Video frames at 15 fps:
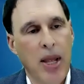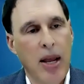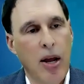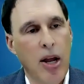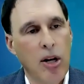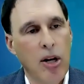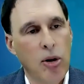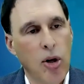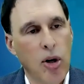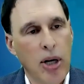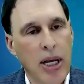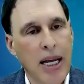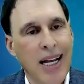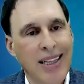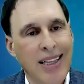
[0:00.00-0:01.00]
in
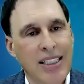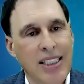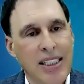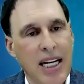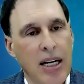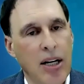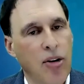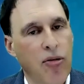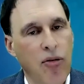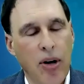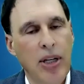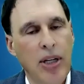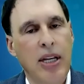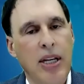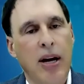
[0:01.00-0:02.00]
looking at the skin is
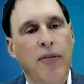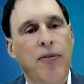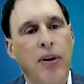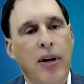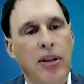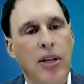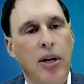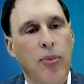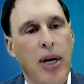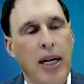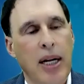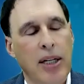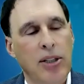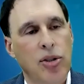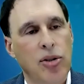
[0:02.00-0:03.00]
very different than
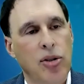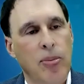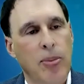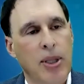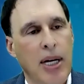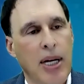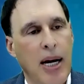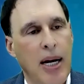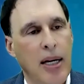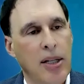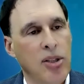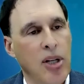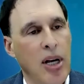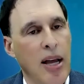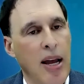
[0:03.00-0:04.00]
radiation
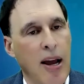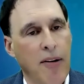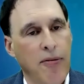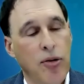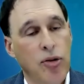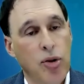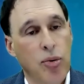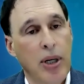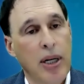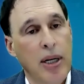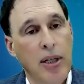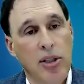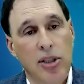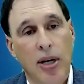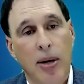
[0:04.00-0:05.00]
dermatitis if you're
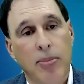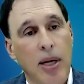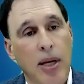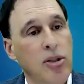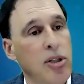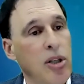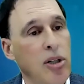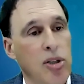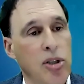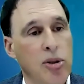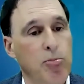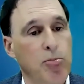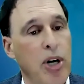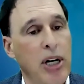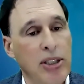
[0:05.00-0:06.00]
treating something such as
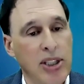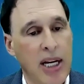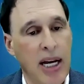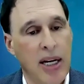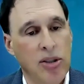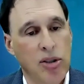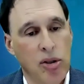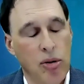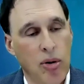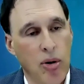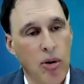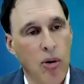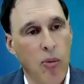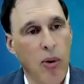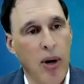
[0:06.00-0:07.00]
breast cancer,
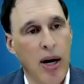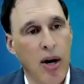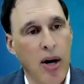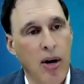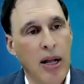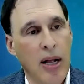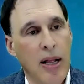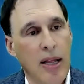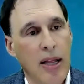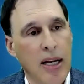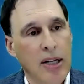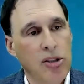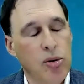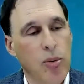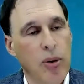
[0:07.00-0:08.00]
where
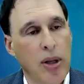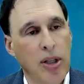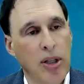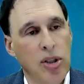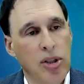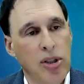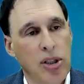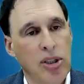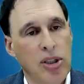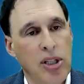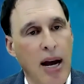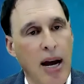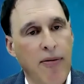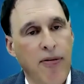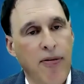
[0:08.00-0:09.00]
it's really just a
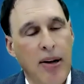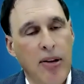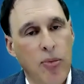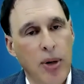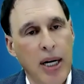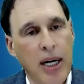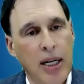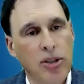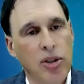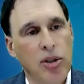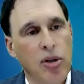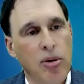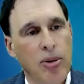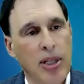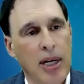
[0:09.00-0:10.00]
side effect. The radiation
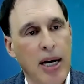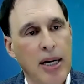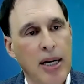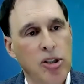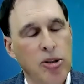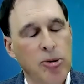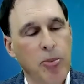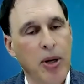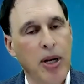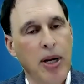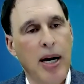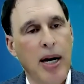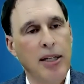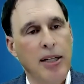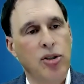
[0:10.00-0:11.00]
dermatitis is being
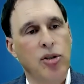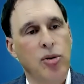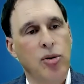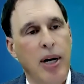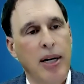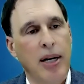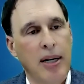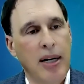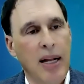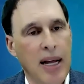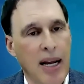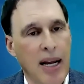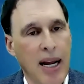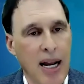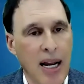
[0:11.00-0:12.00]
concentrated
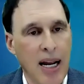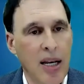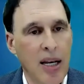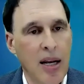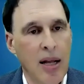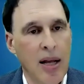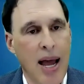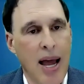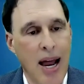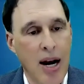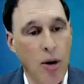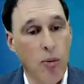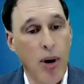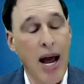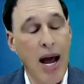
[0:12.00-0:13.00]
in and
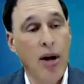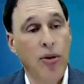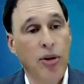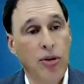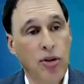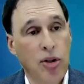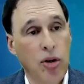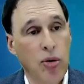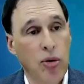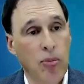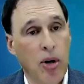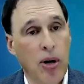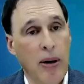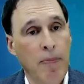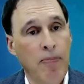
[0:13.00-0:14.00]
around the
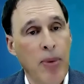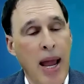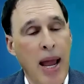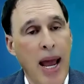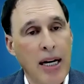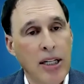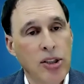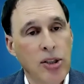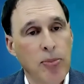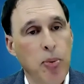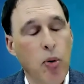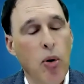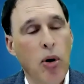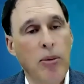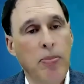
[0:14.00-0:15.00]
tumor, and it's
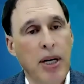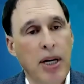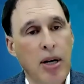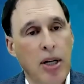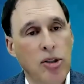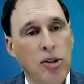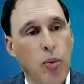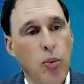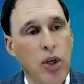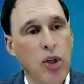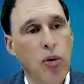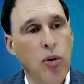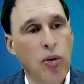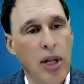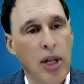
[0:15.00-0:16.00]
important because we
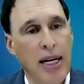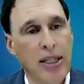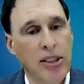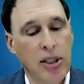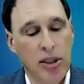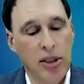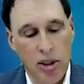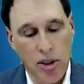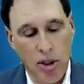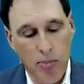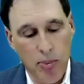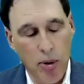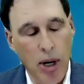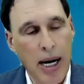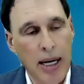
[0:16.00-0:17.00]
utilize this as a
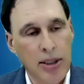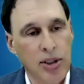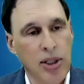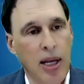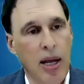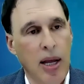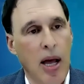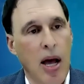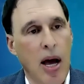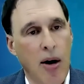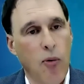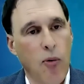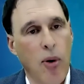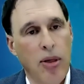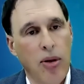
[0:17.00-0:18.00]
proxy
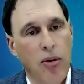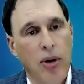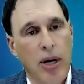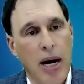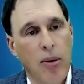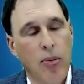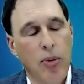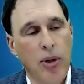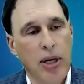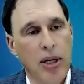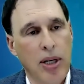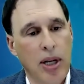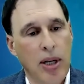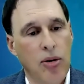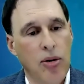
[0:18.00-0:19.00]
of whether or not we'll
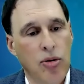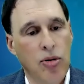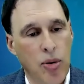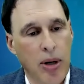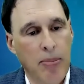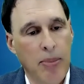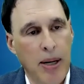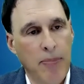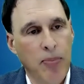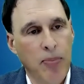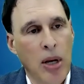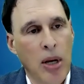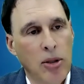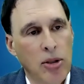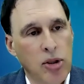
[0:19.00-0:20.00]
continue treatment.
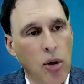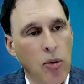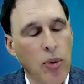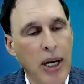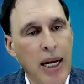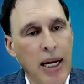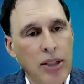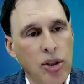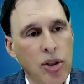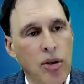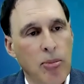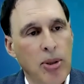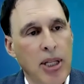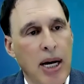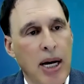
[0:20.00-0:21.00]
So radiation
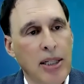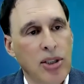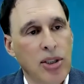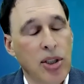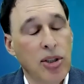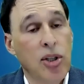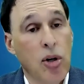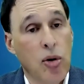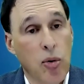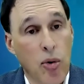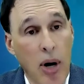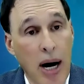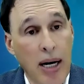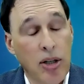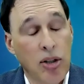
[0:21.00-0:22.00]
dermatitis is a
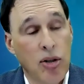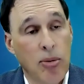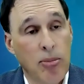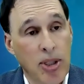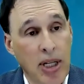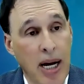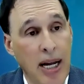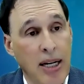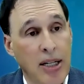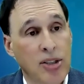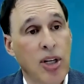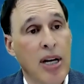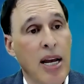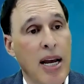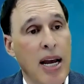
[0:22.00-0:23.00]
chronic
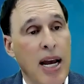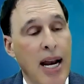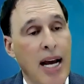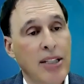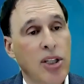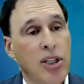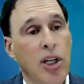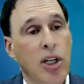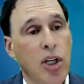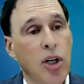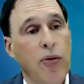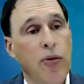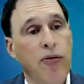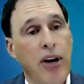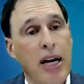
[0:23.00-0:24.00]
dermatitis. It has an
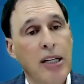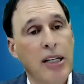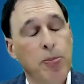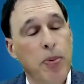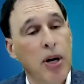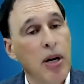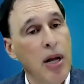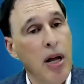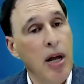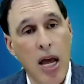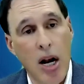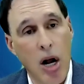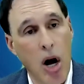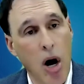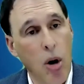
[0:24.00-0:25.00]
acute phase, but
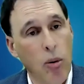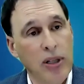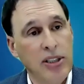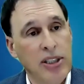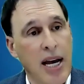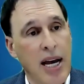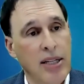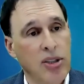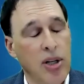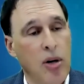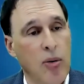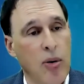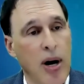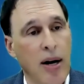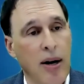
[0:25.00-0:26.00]
it always has a
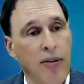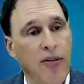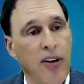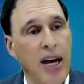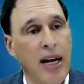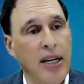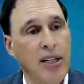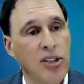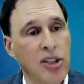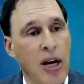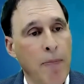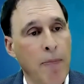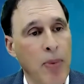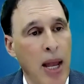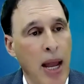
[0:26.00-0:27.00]
chronic phase.
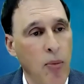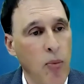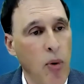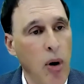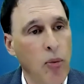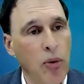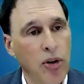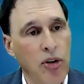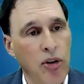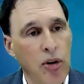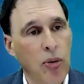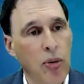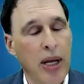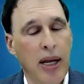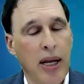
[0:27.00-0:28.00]
And what we're
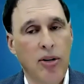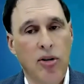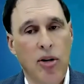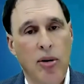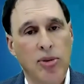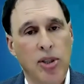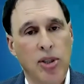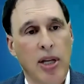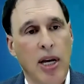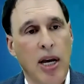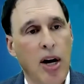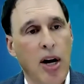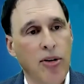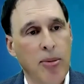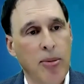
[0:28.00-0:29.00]
doing in terms of the
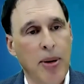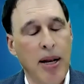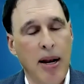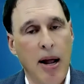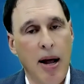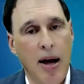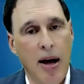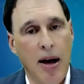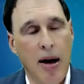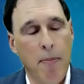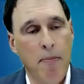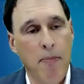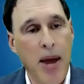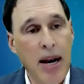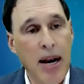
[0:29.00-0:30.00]
ultimate
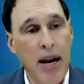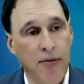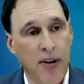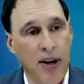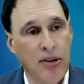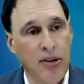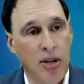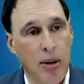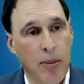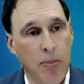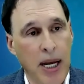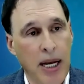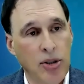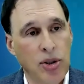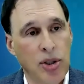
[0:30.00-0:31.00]
benefit to the
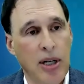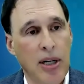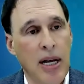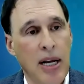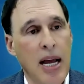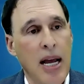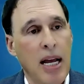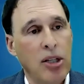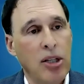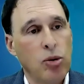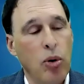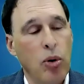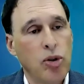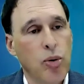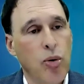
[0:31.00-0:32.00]
patient is
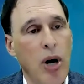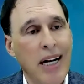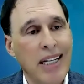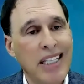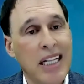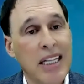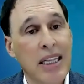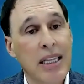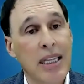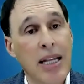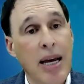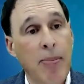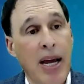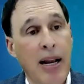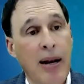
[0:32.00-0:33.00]
we're trying to
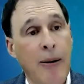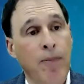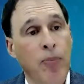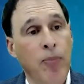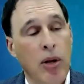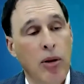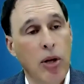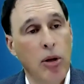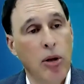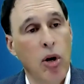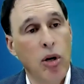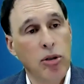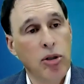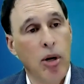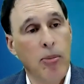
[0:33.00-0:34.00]
limit the
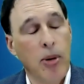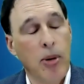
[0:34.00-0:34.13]
long-term